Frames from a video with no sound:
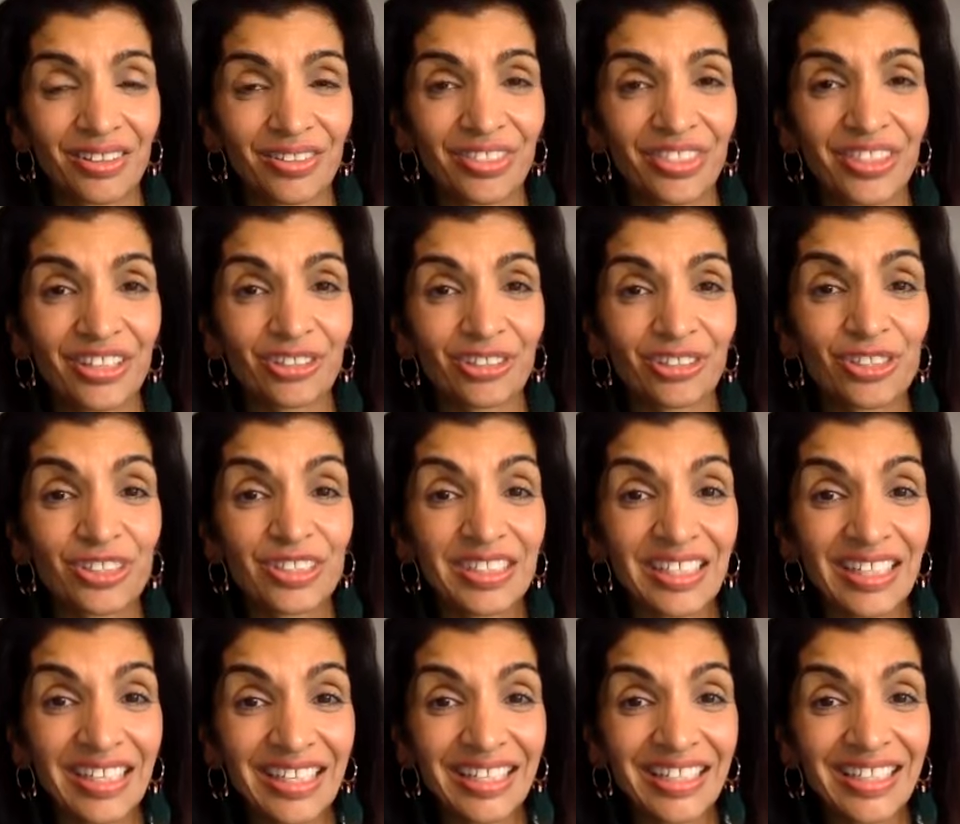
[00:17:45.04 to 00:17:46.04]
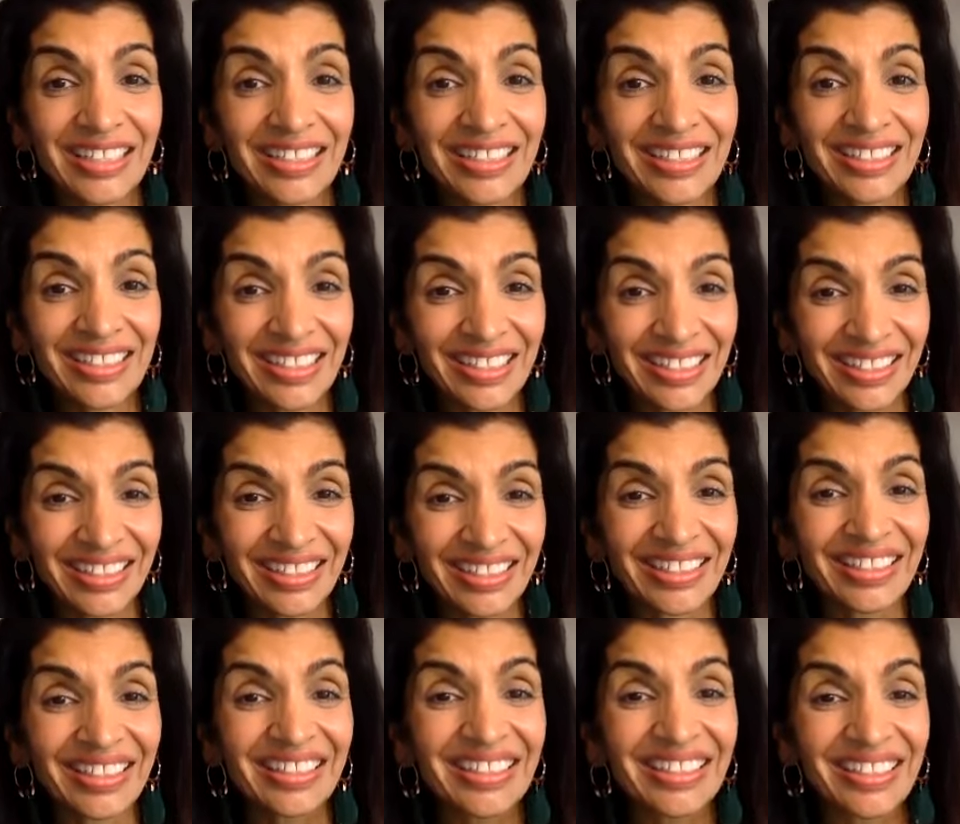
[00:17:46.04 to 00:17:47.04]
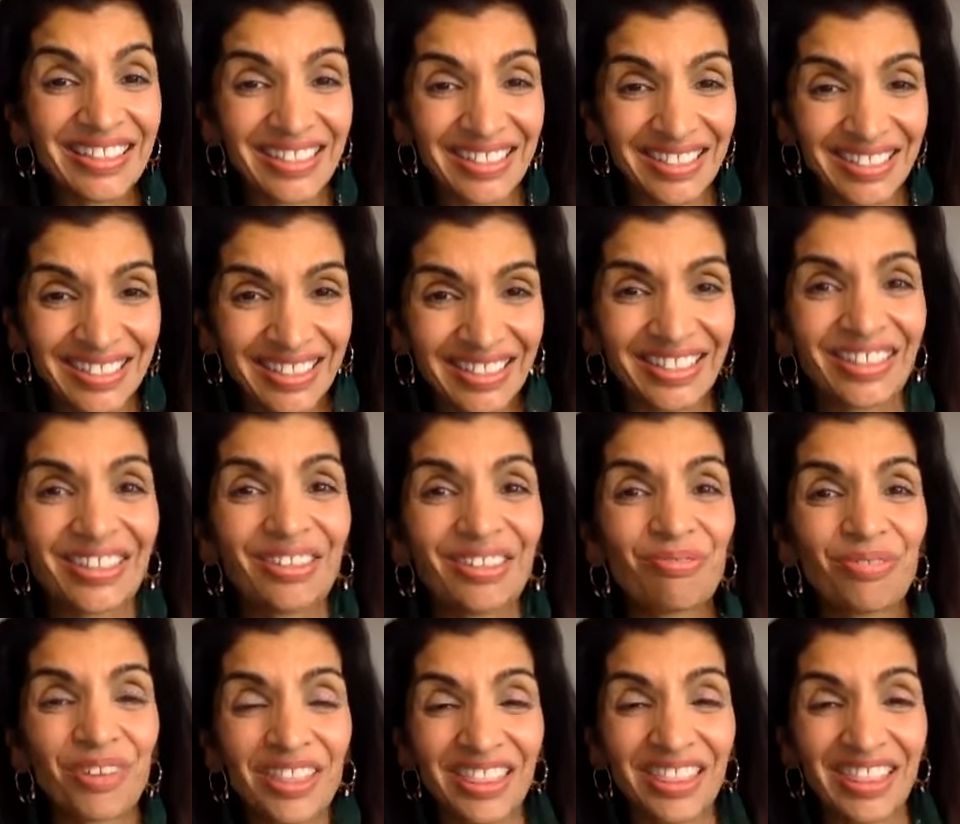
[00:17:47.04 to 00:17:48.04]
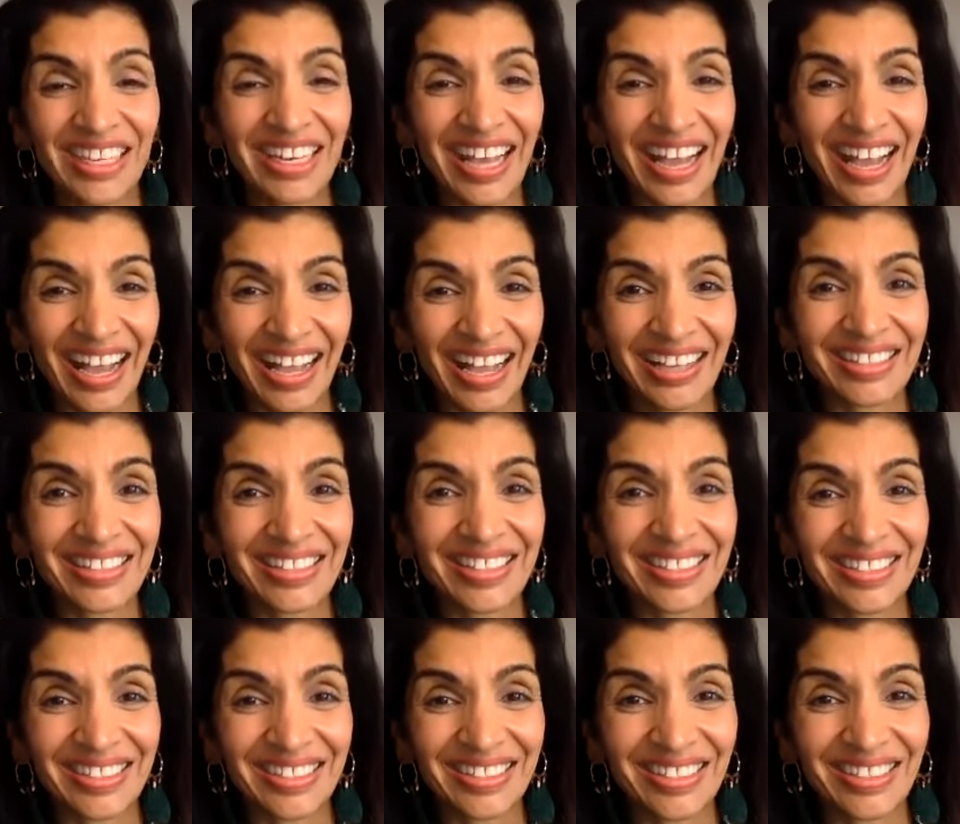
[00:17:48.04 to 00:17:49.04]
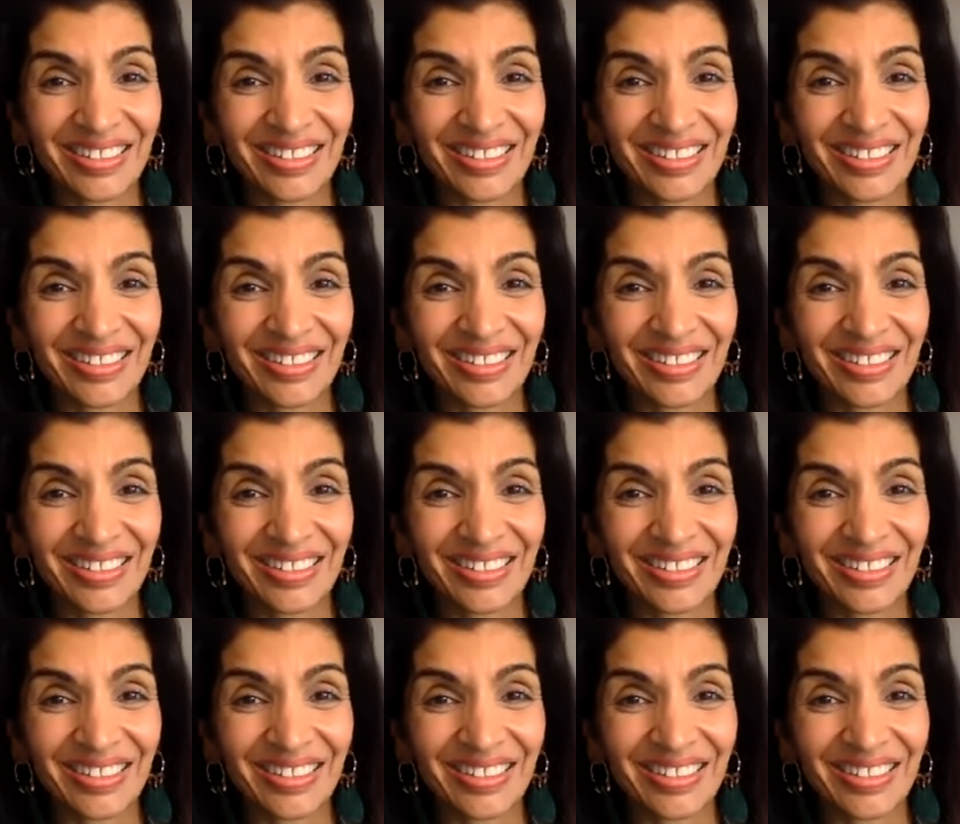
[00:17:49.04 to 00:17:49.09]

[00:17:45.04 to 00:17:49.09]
their seed with an S.